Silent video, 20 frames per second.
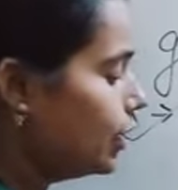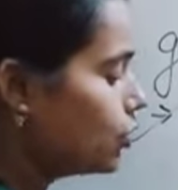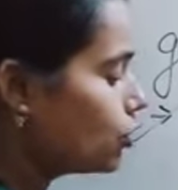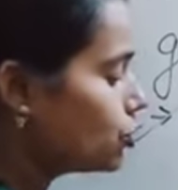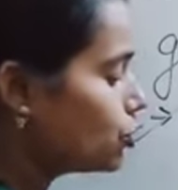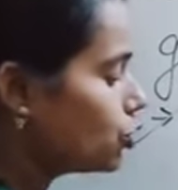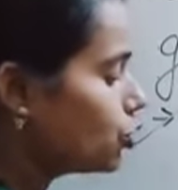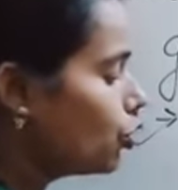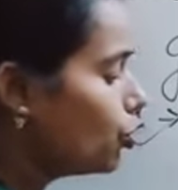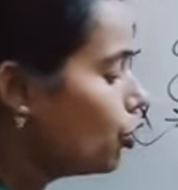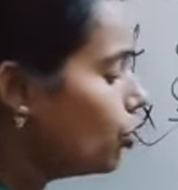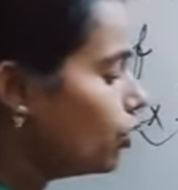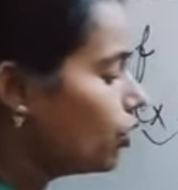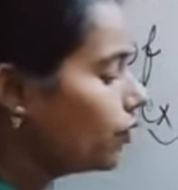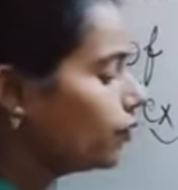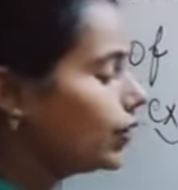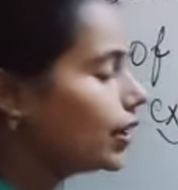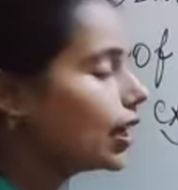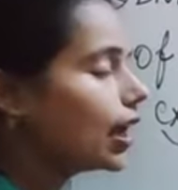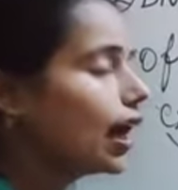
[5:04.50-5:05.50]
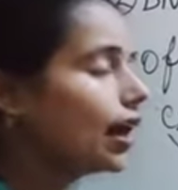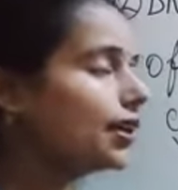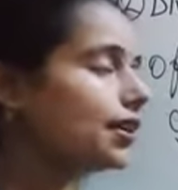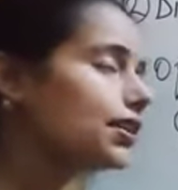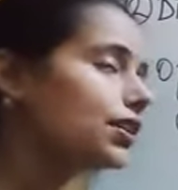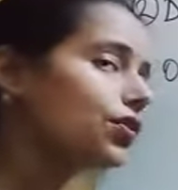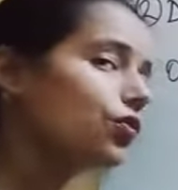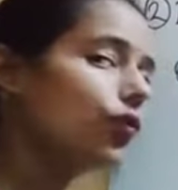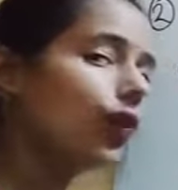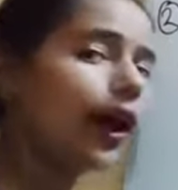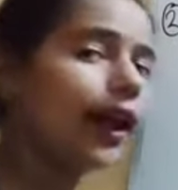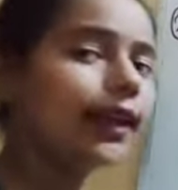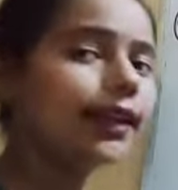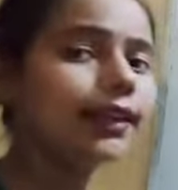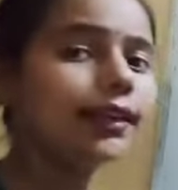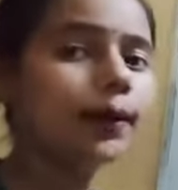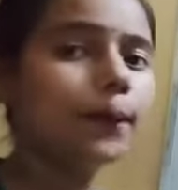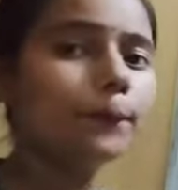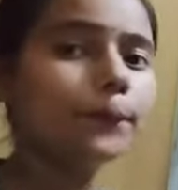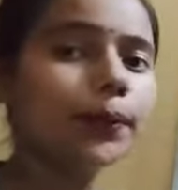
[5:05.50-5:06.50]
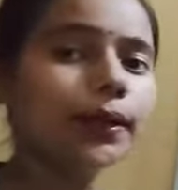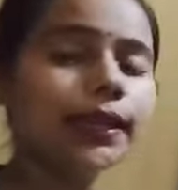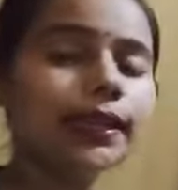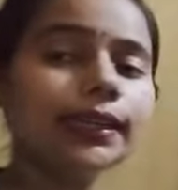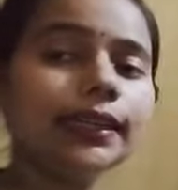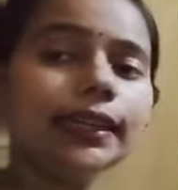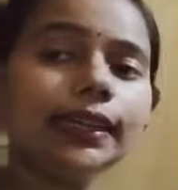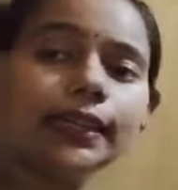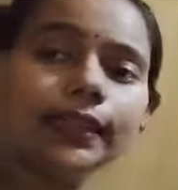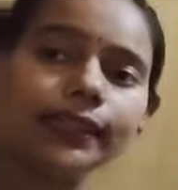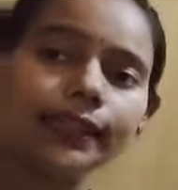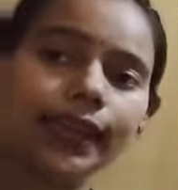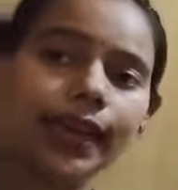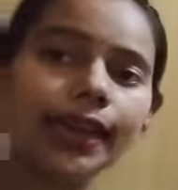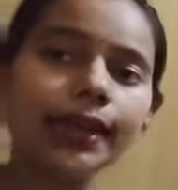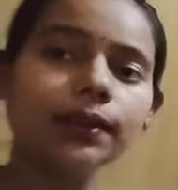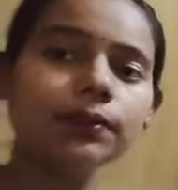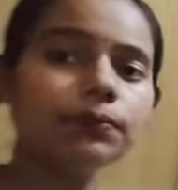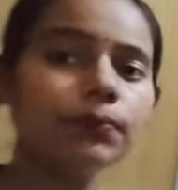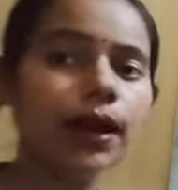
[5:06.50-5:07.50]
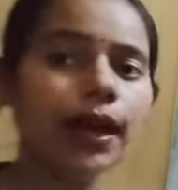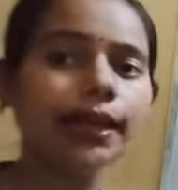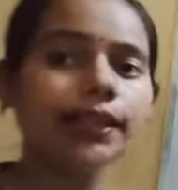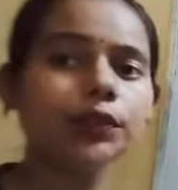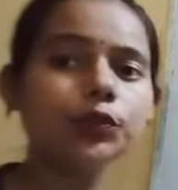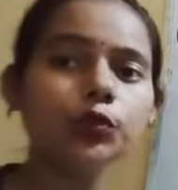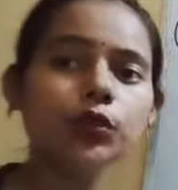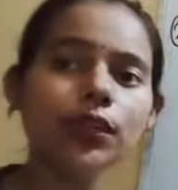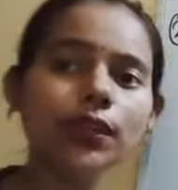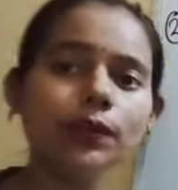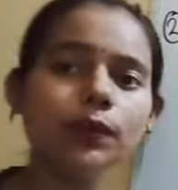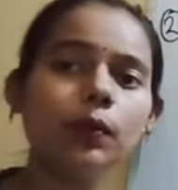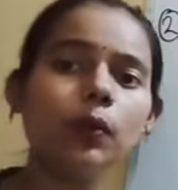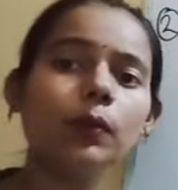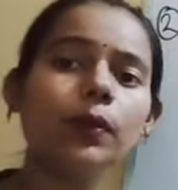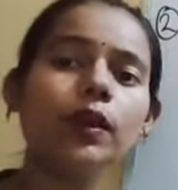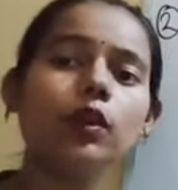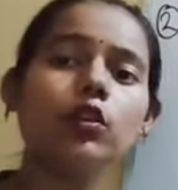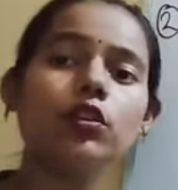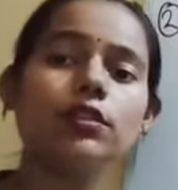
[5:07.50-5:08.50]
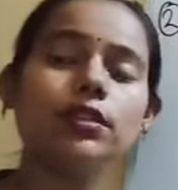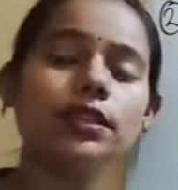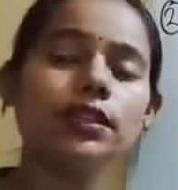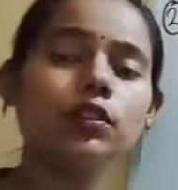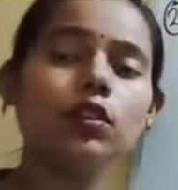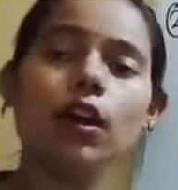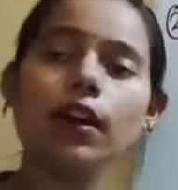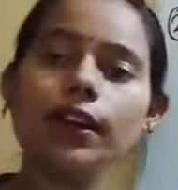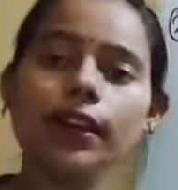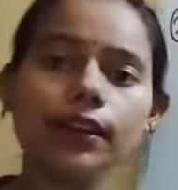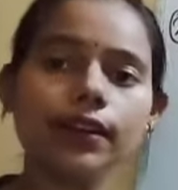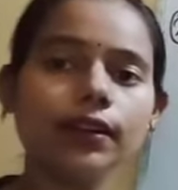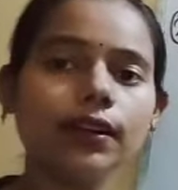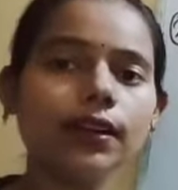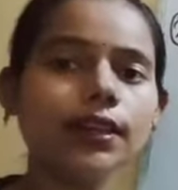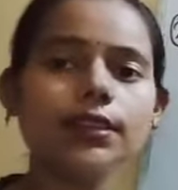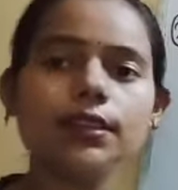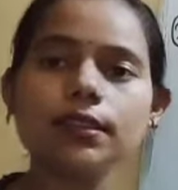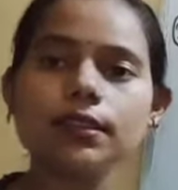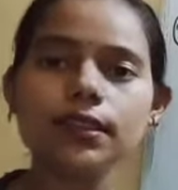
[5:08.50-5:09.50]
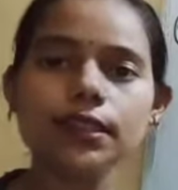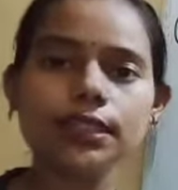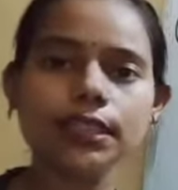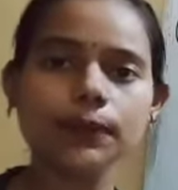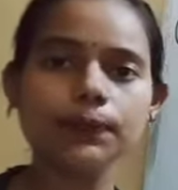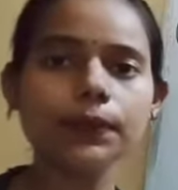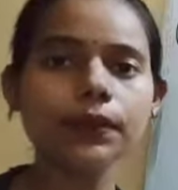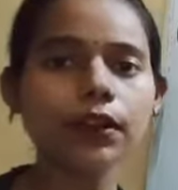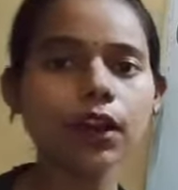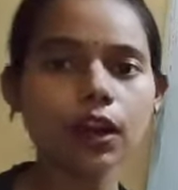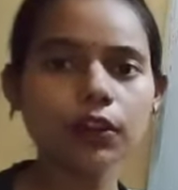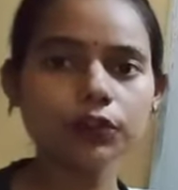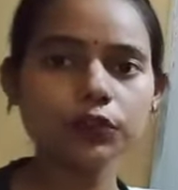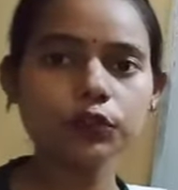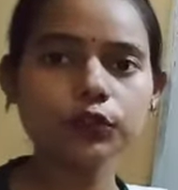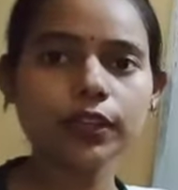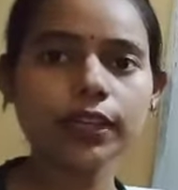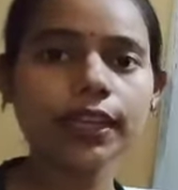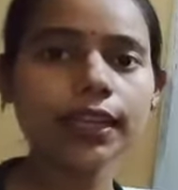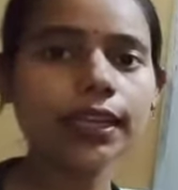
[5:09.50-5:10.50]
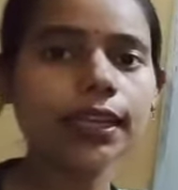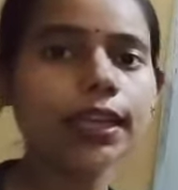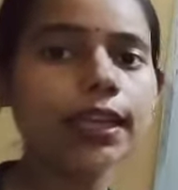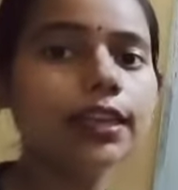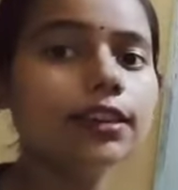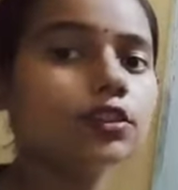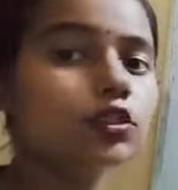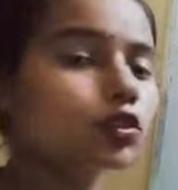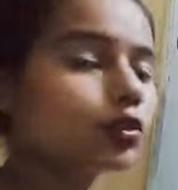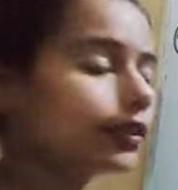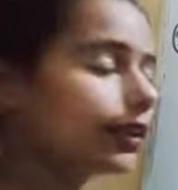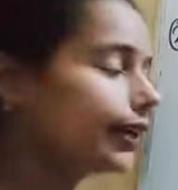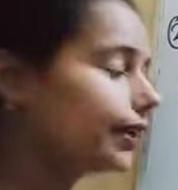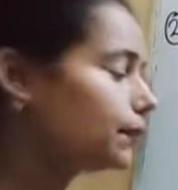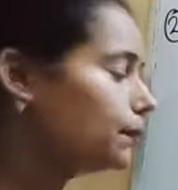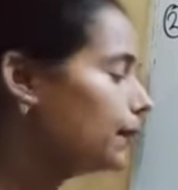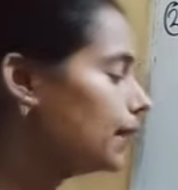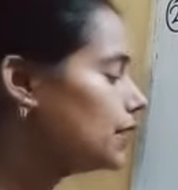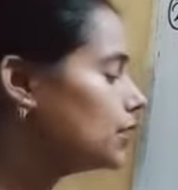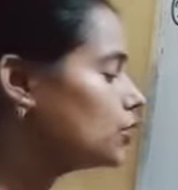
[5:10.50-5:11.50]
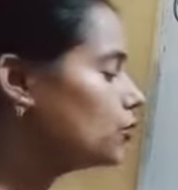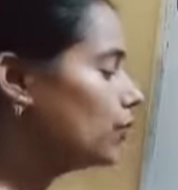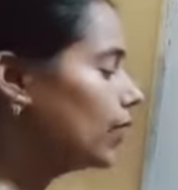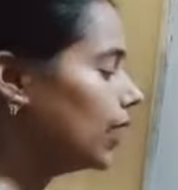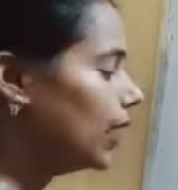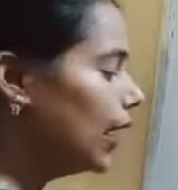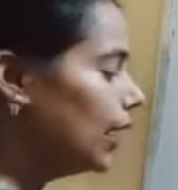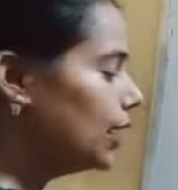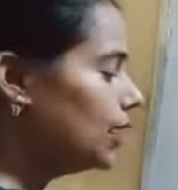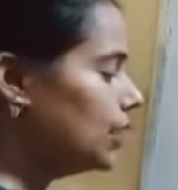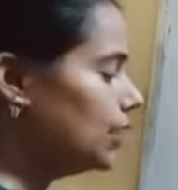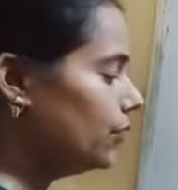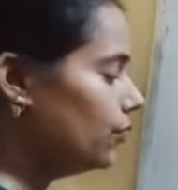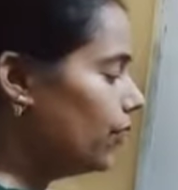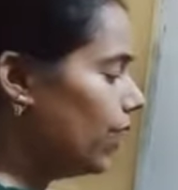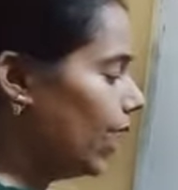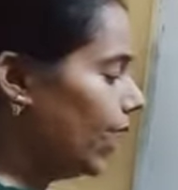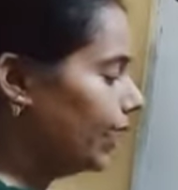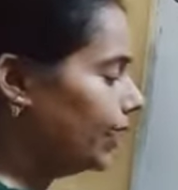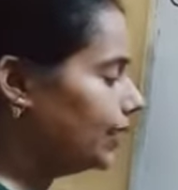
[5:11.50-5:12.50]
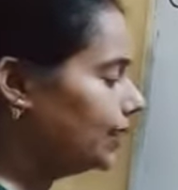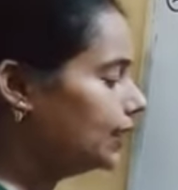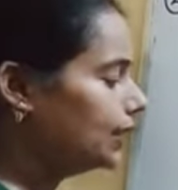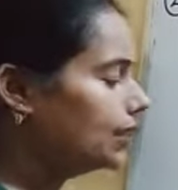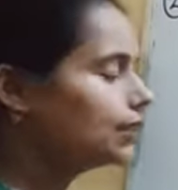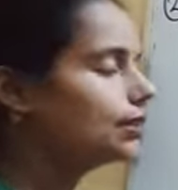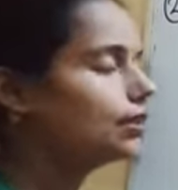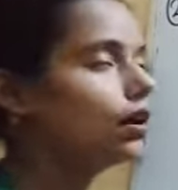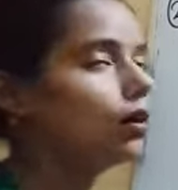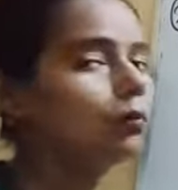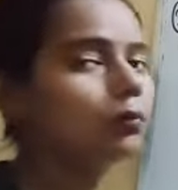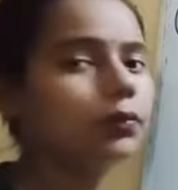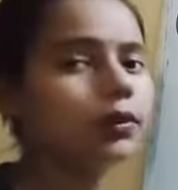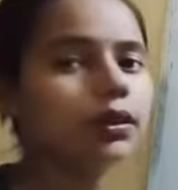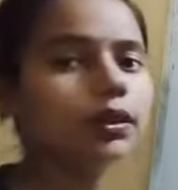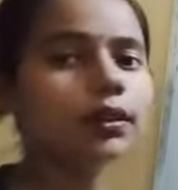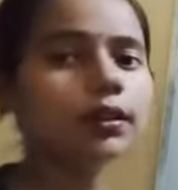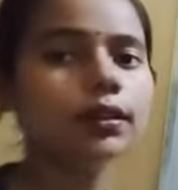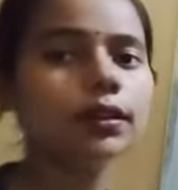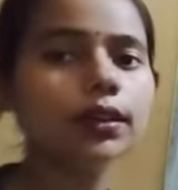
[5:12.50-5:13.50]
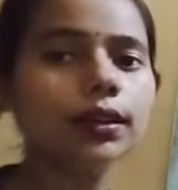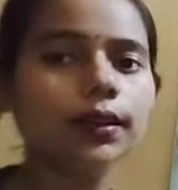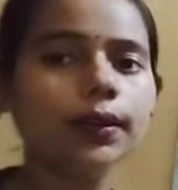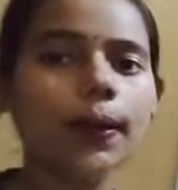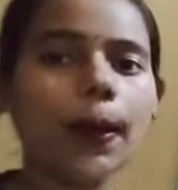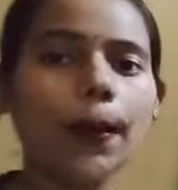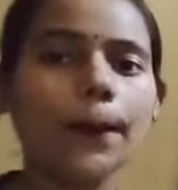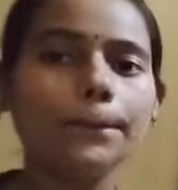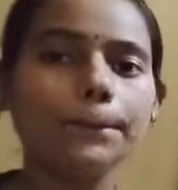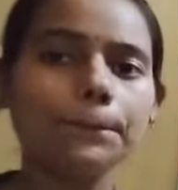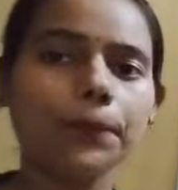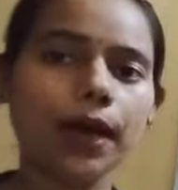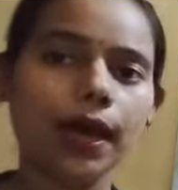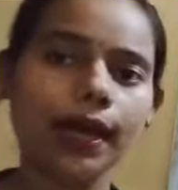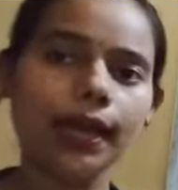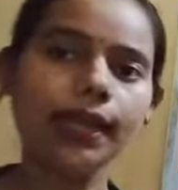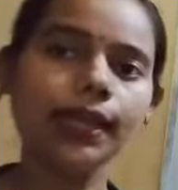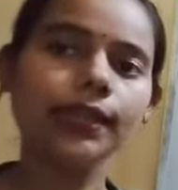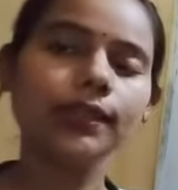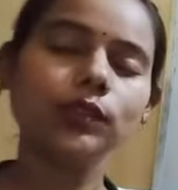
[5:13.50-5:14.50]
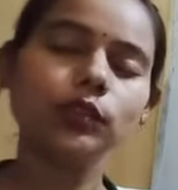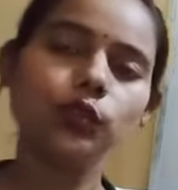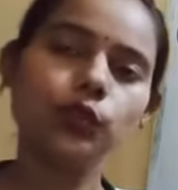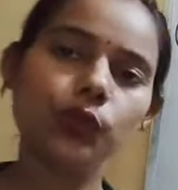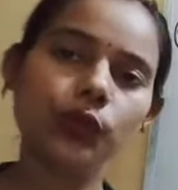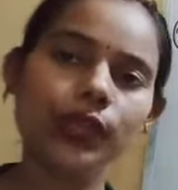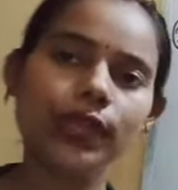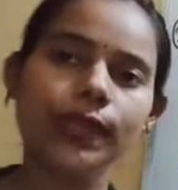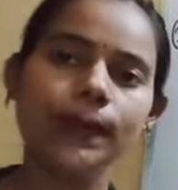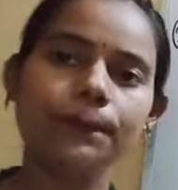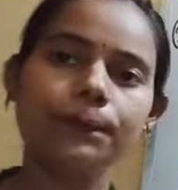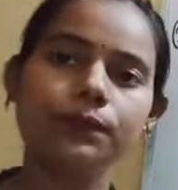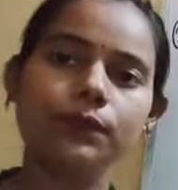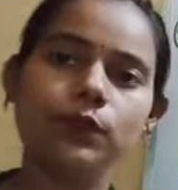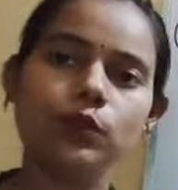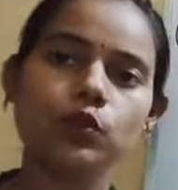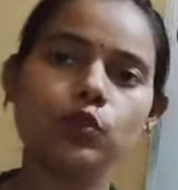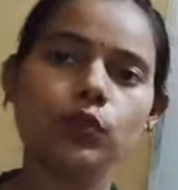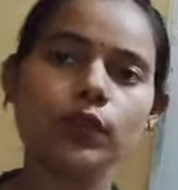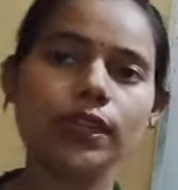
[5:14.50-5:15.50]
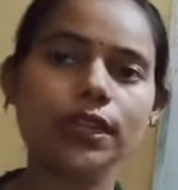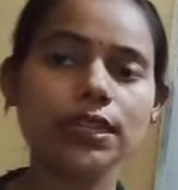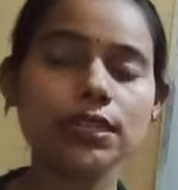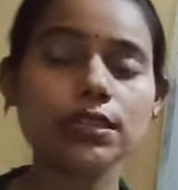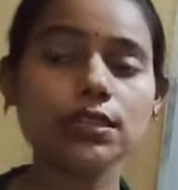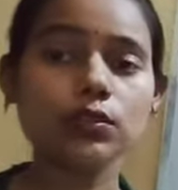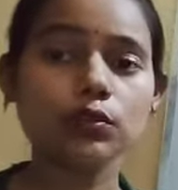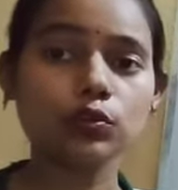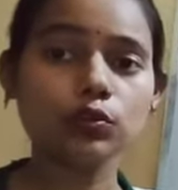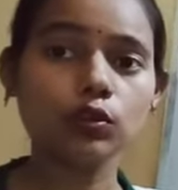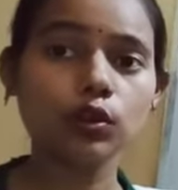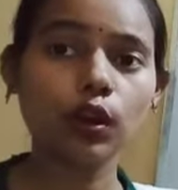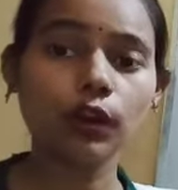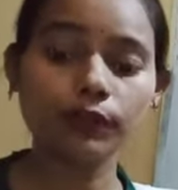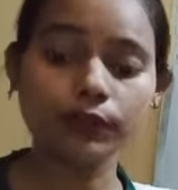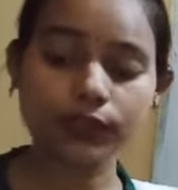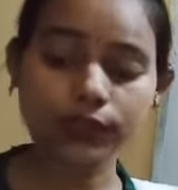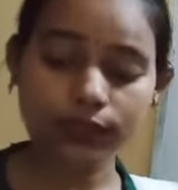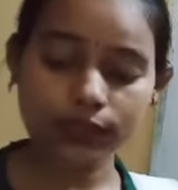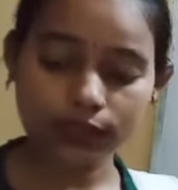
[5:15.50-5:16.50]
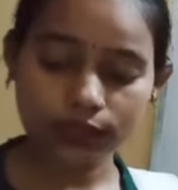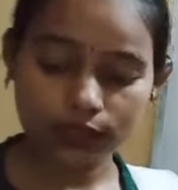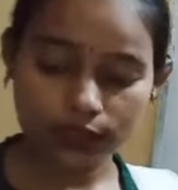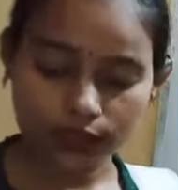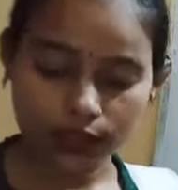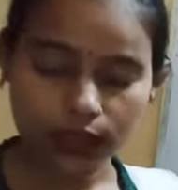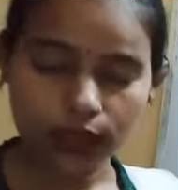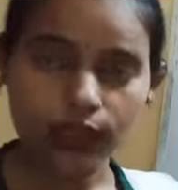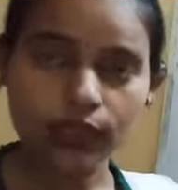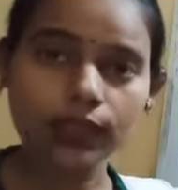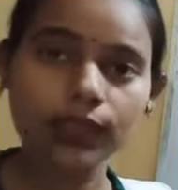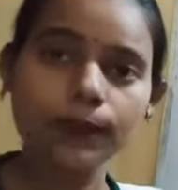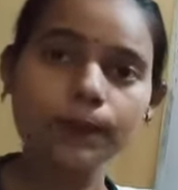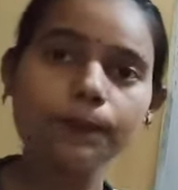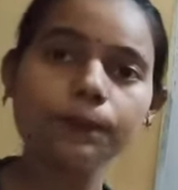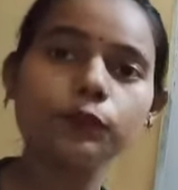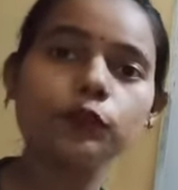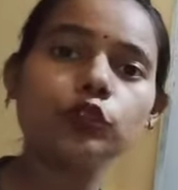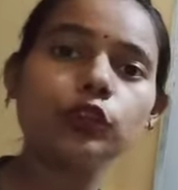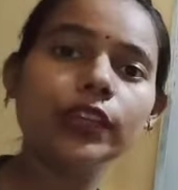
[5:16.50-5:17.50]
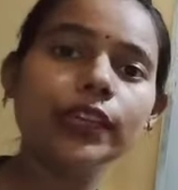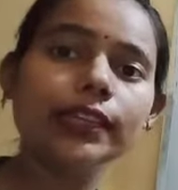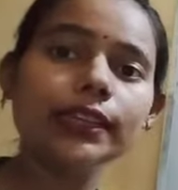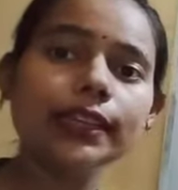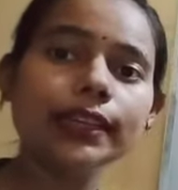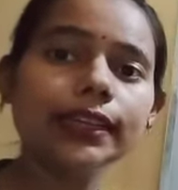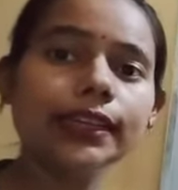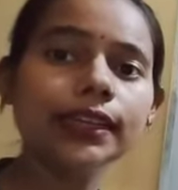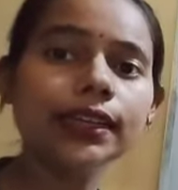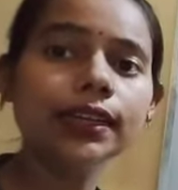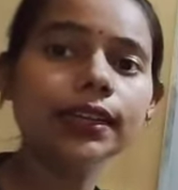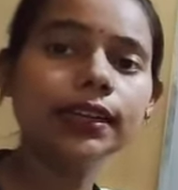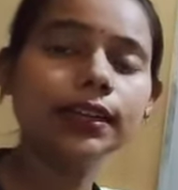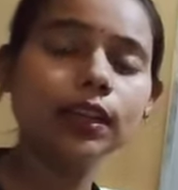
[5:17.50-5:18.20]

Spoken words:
So we can't divide completely 10 by 3 because it not occurs in the table of 3. So that means we can't divide this number by 3. So it is the rule of the 3 there.